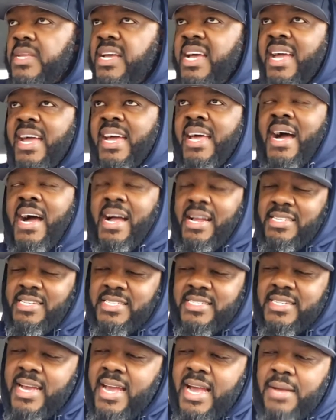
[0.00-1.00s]
and I
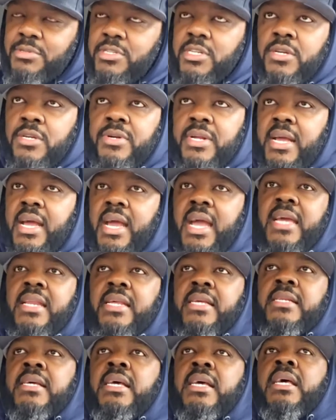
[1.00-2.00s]
just absolutely
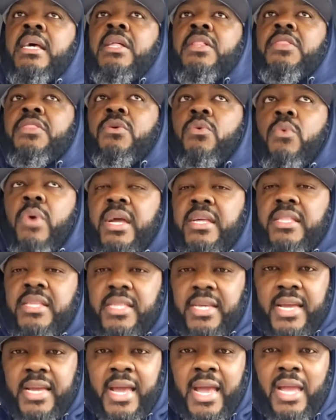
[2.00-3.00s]
hated the way that
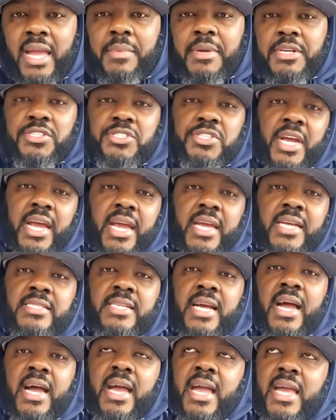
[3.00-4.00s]
the game has
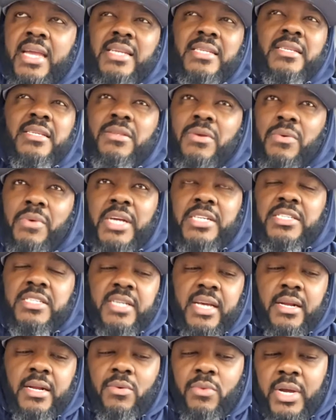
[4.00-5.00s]
changed. I hated the direction
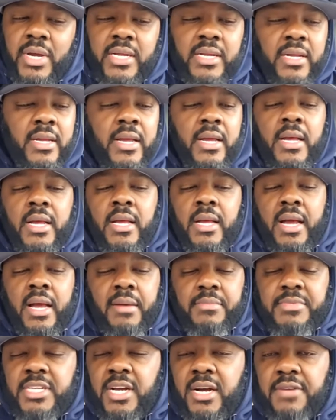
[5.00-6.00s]
that it went.
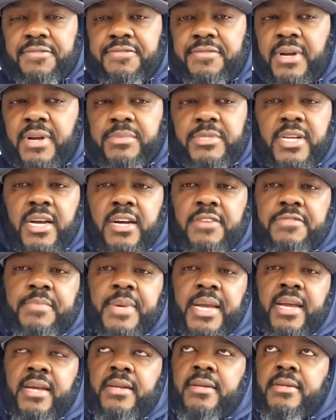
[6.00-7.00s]
I'm tough. I'm tough,
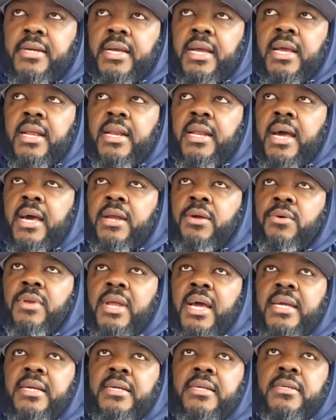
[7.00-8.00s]
man. And I don't
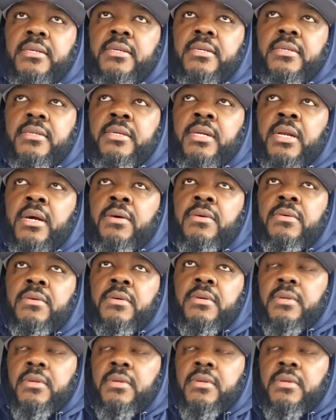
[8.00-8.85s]
like, you know,